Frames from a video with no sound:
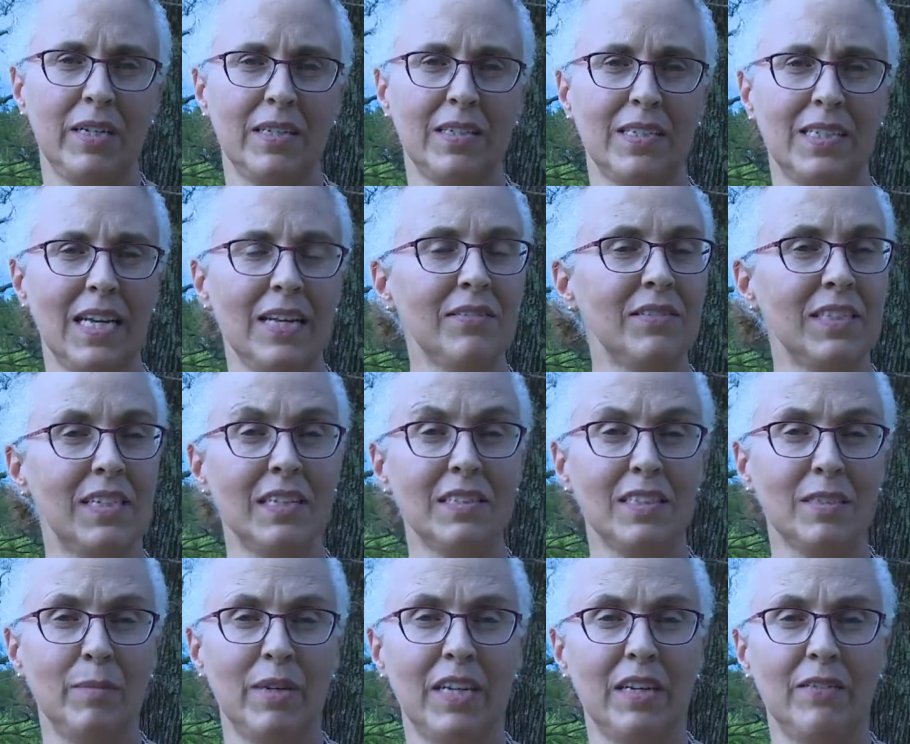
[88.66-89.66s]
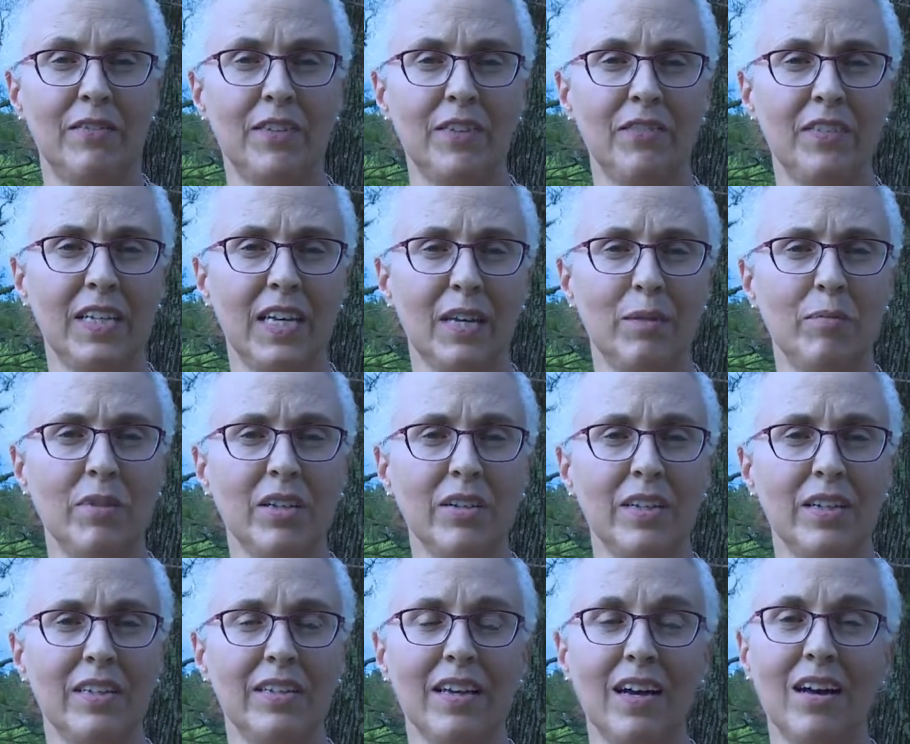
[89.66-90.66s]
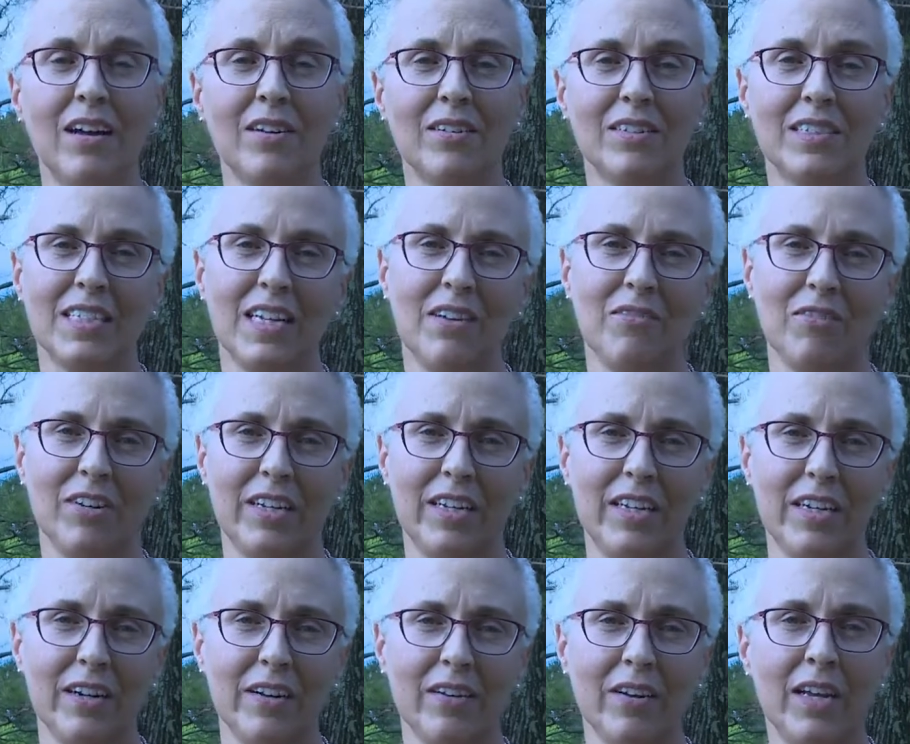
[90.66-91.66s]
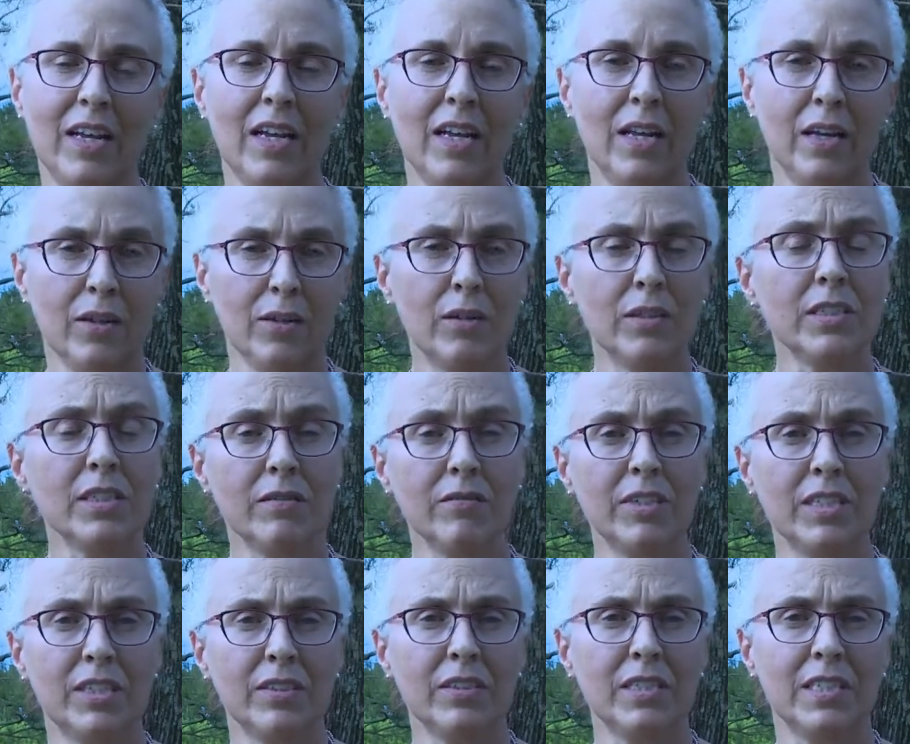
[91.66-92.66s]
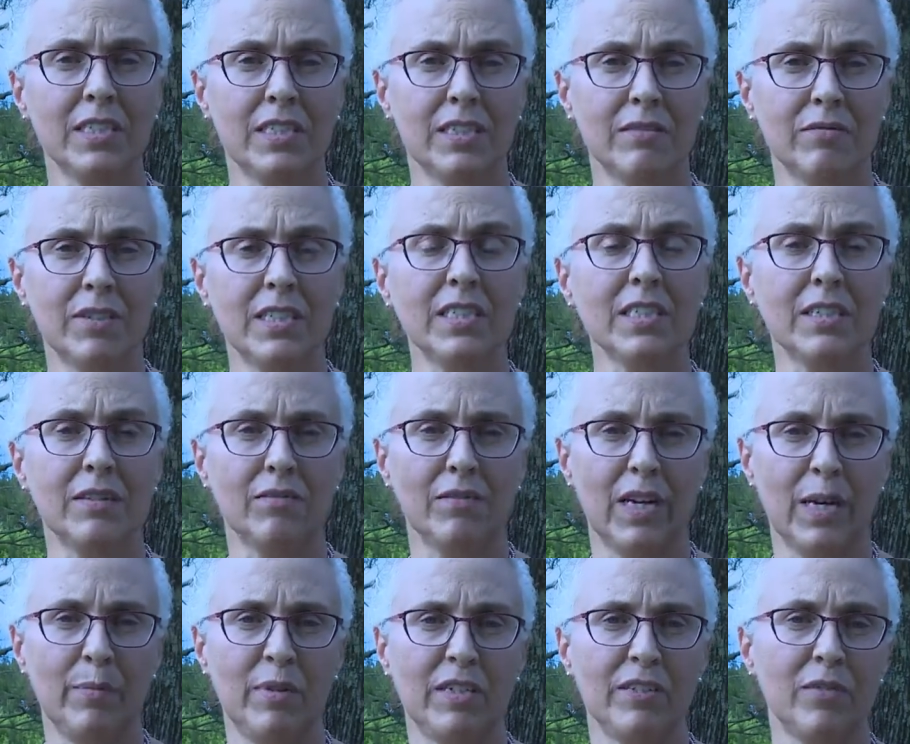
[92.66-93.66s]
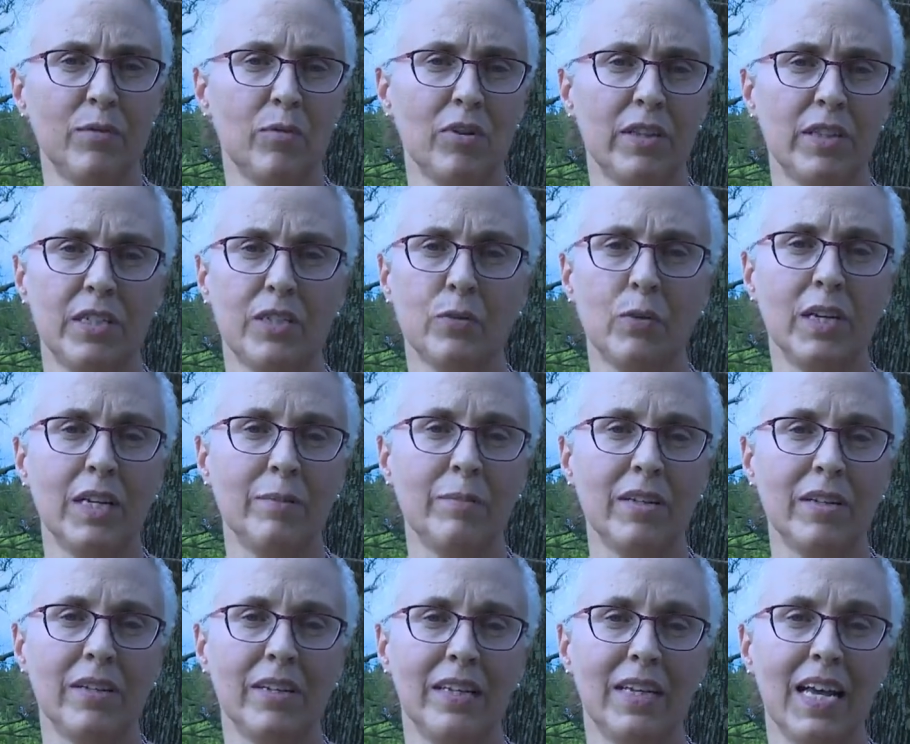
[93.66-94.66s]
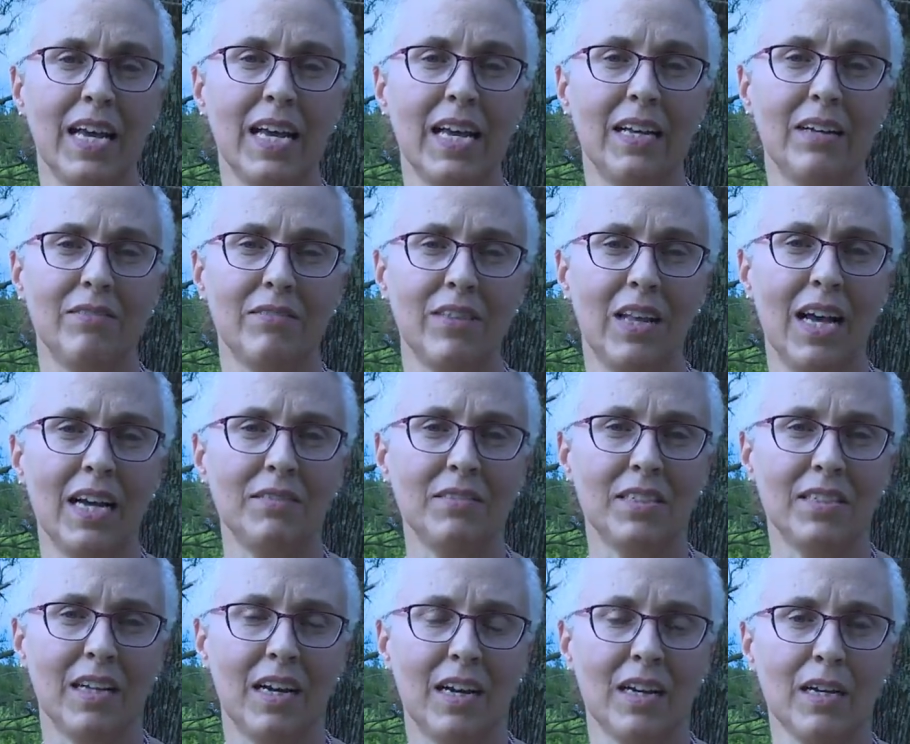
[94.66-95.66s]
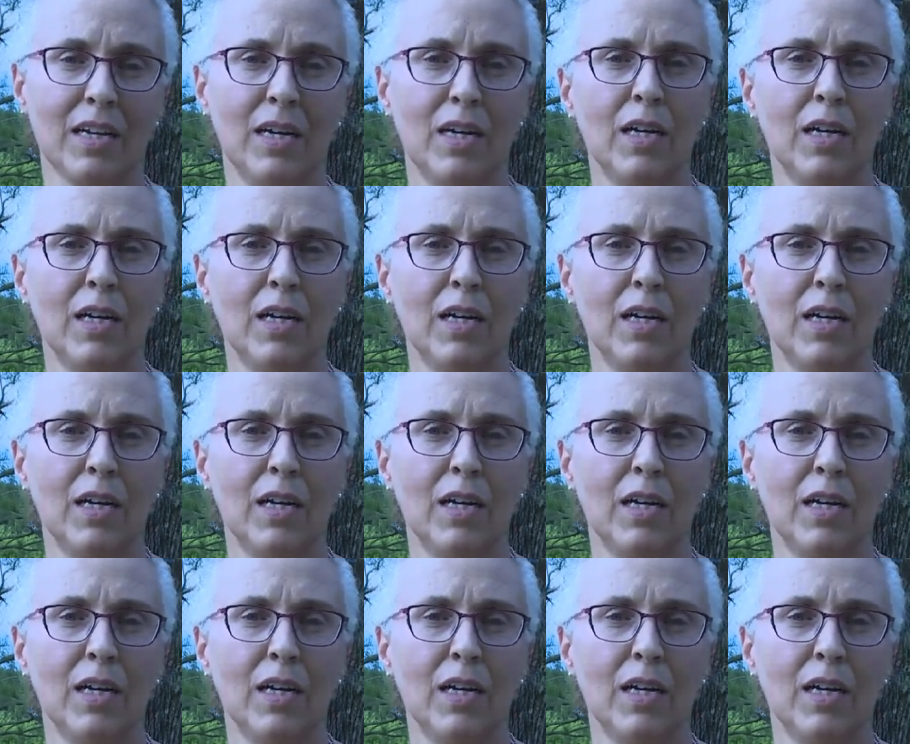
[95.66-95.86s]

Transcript: saves an estimated $58 million every year and also reduces the risk of rabies for more than 20 million head of livestock.